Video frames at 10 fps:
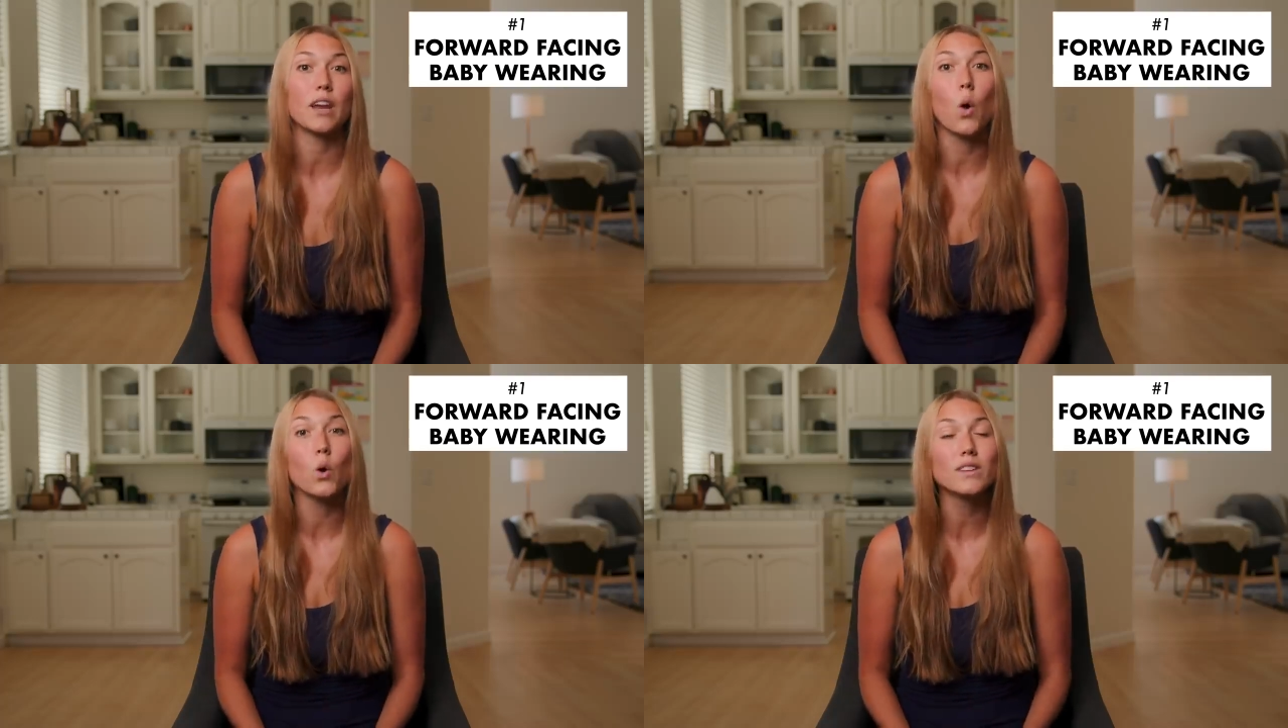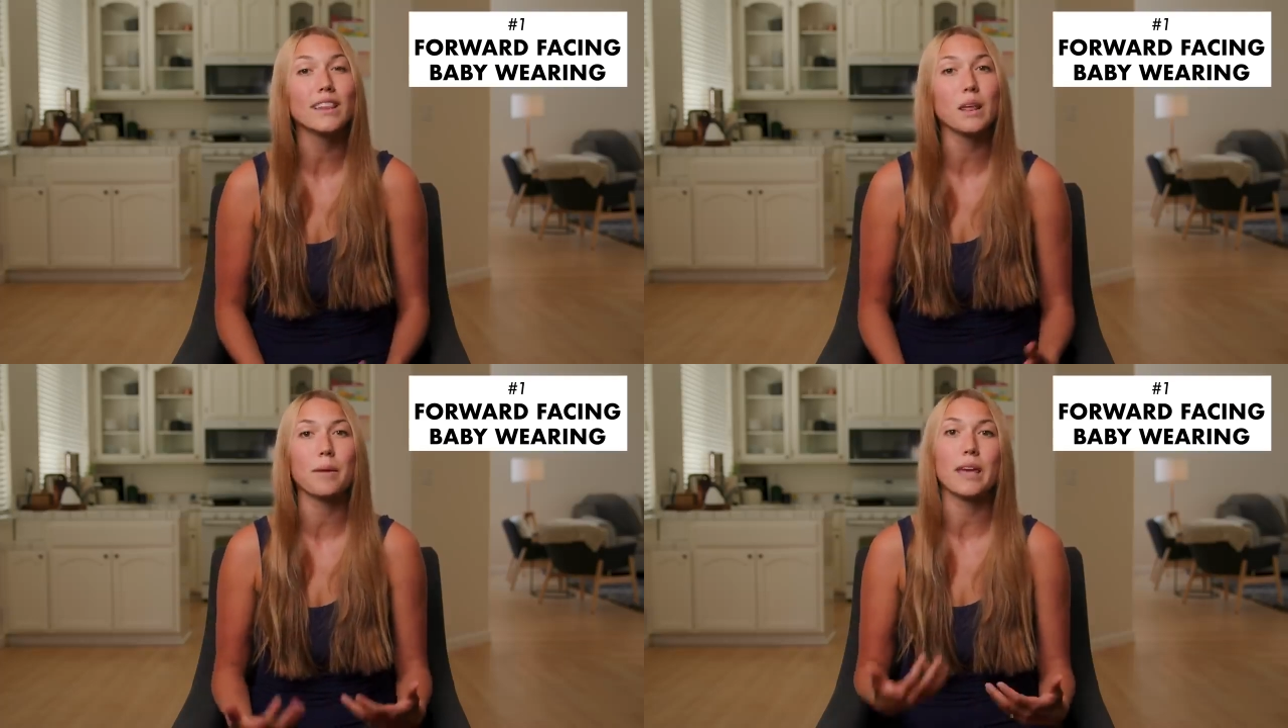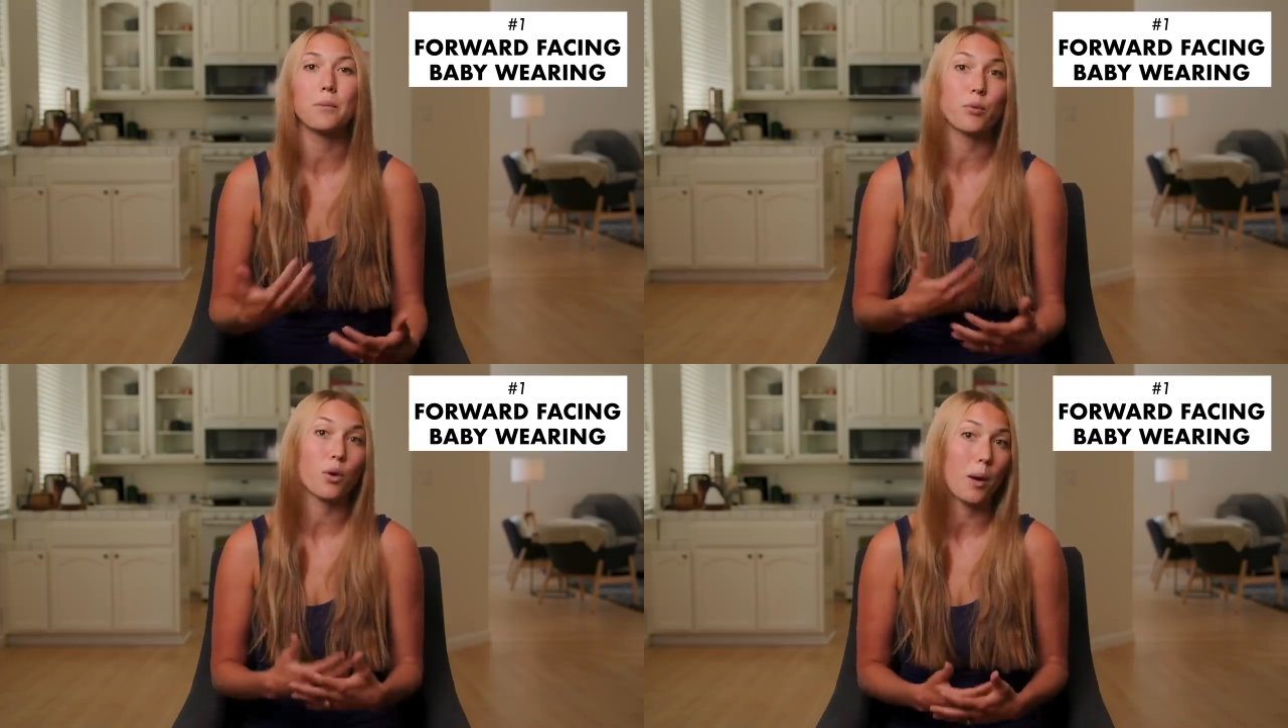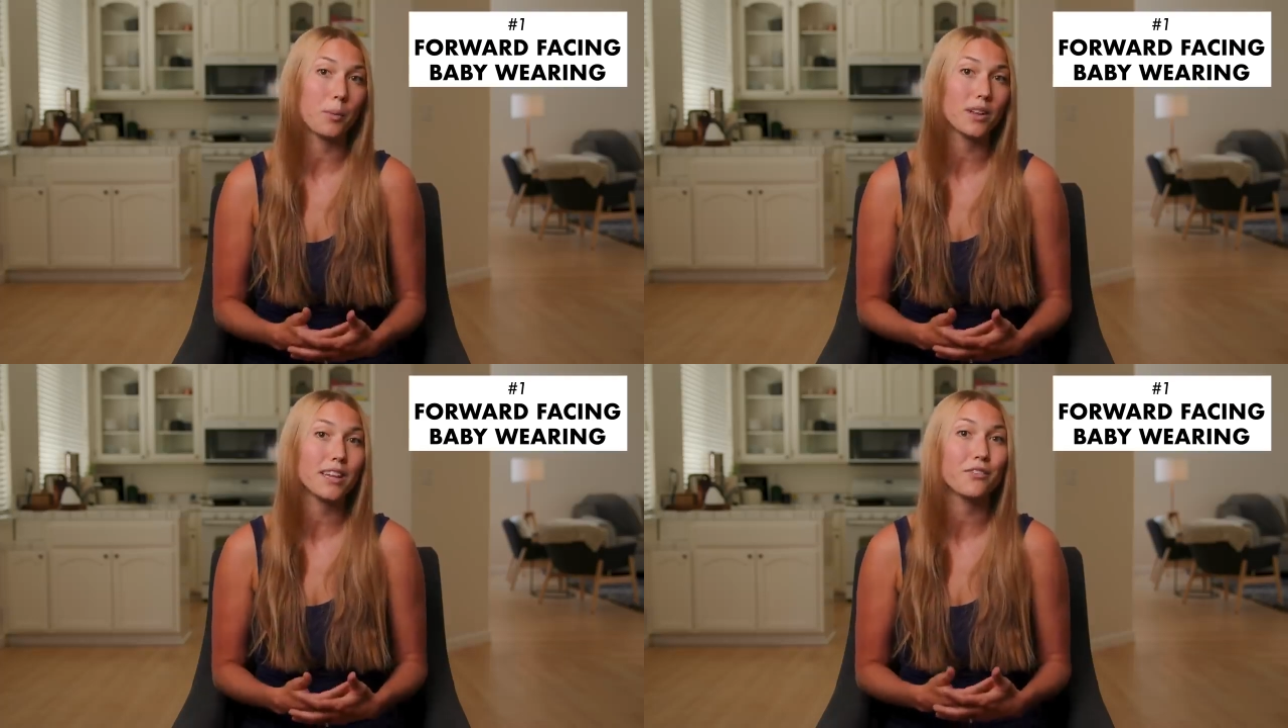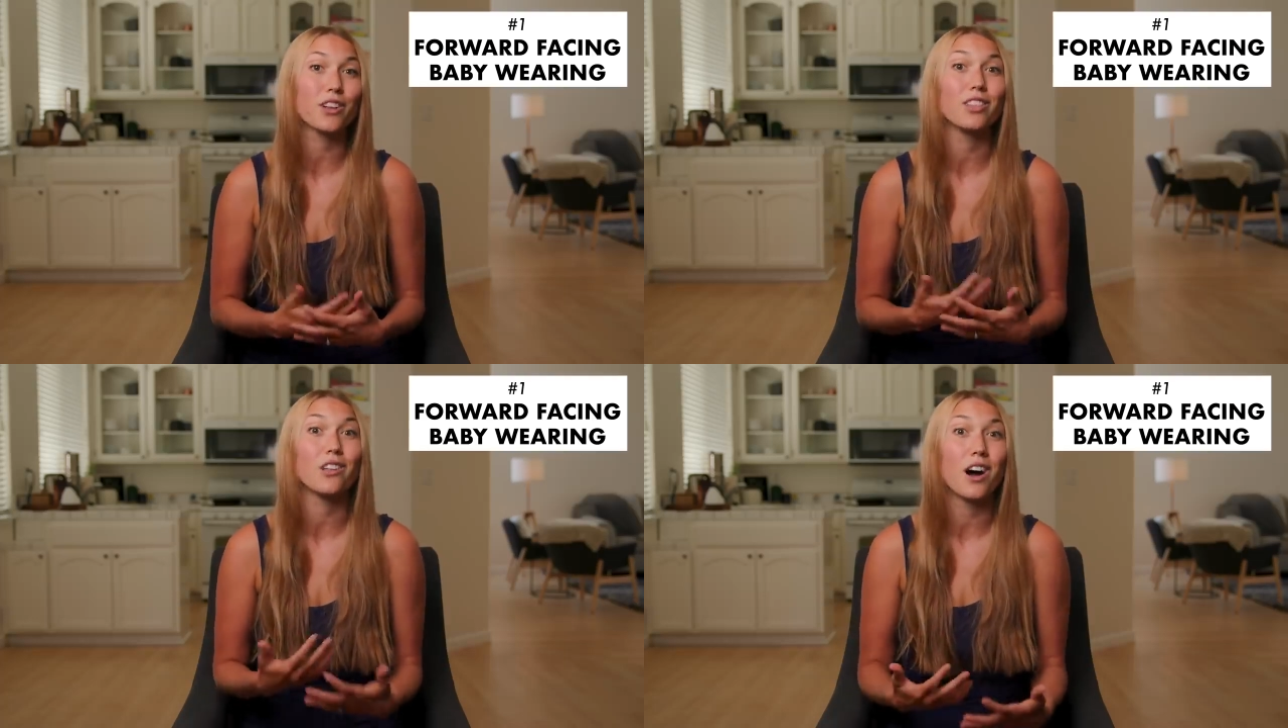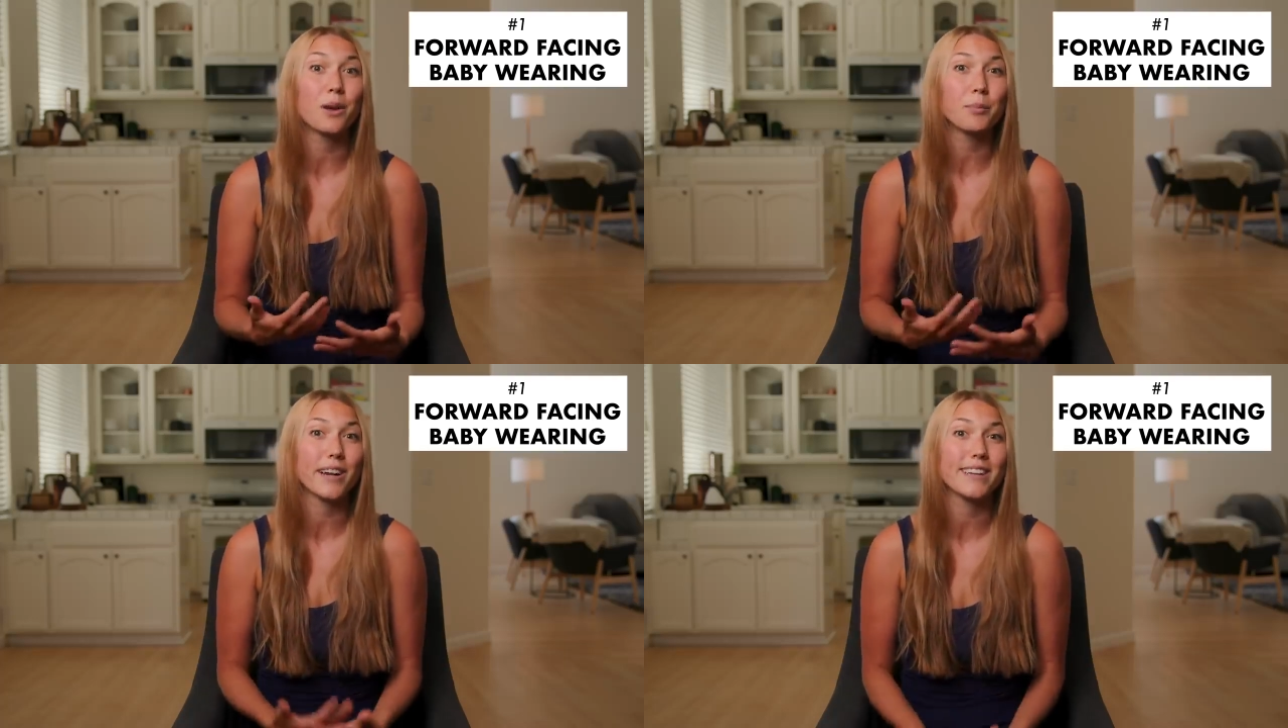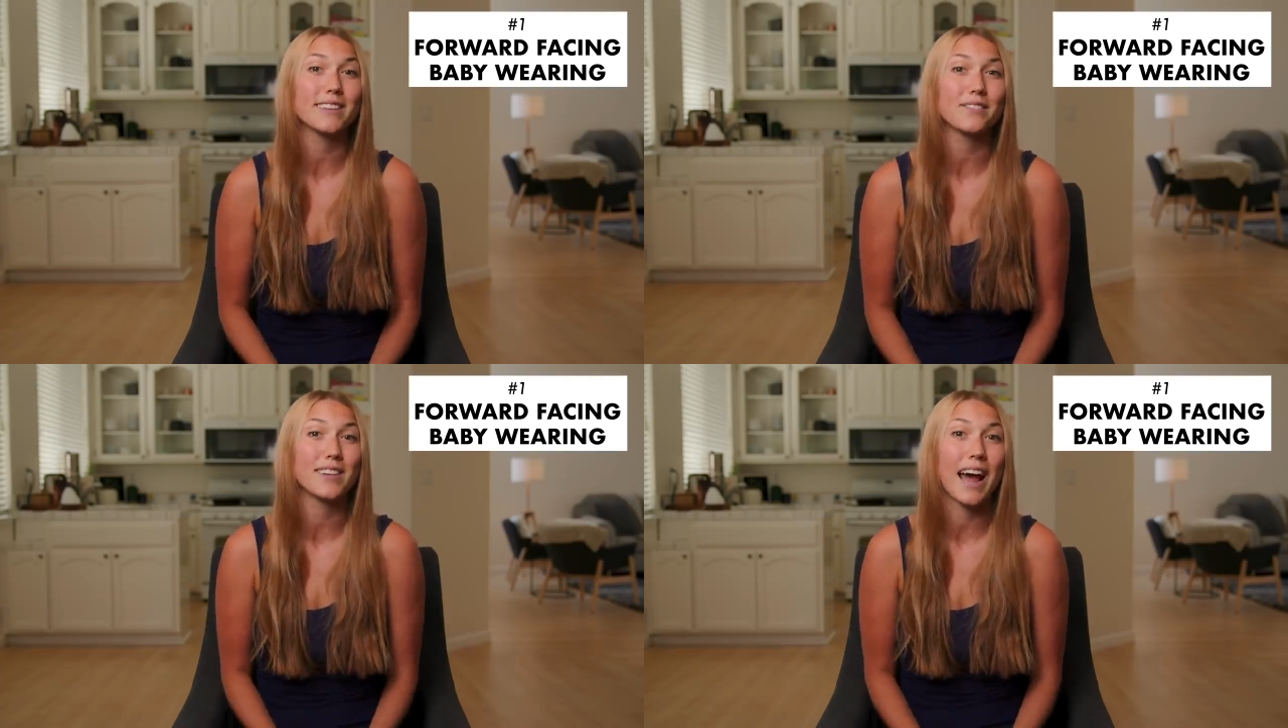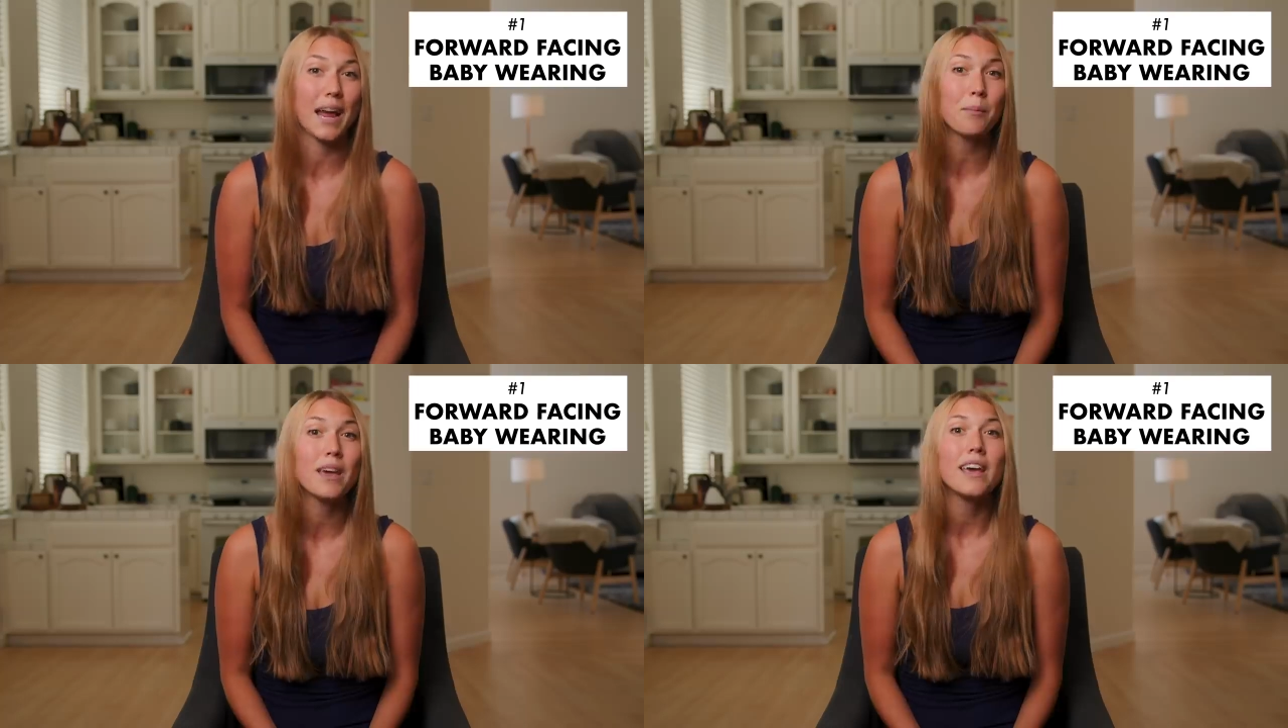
and holding them improperly for long periods of time